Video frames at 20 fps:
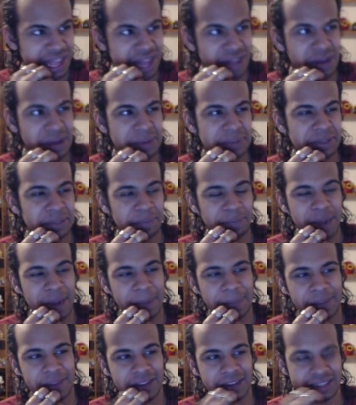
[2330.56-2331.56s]
oh, I'm so
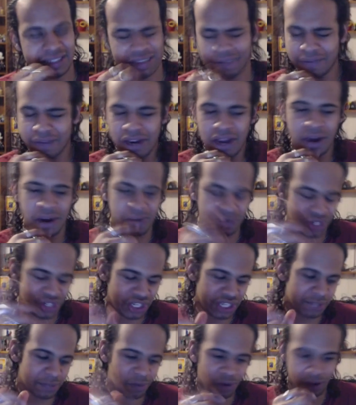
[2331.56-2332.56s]
popular and stuff. No,
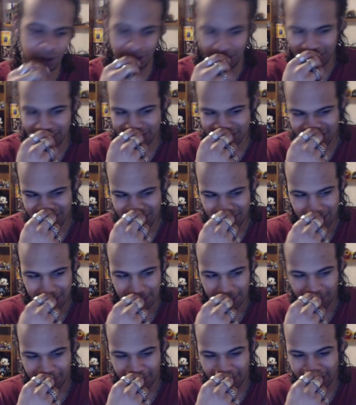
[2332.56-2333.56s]
she's more or less,
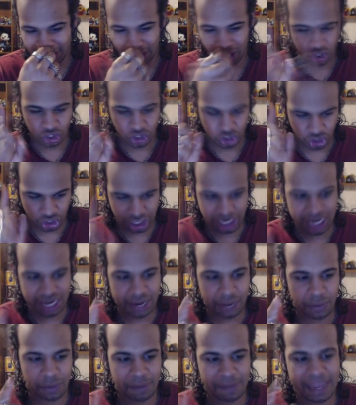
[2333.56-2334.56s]
like,
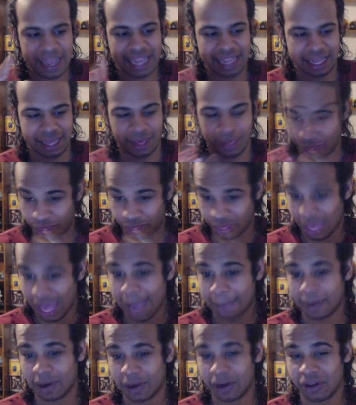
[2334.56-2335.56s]
she would make
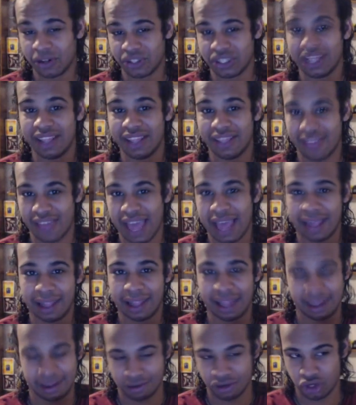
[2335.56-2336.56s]
that person,
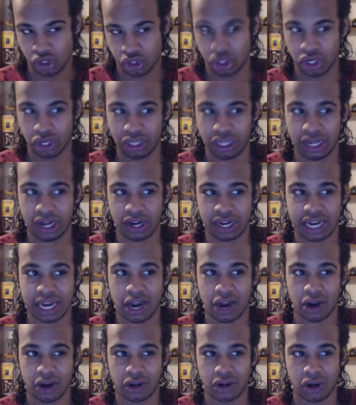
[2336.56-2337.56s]
that, like, cheerleader
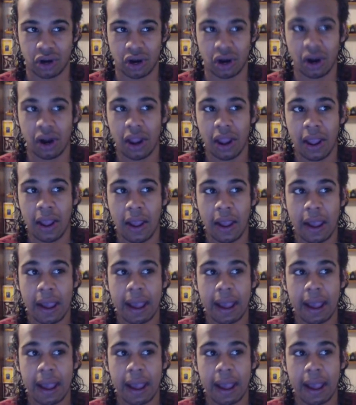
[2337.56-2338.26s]
character,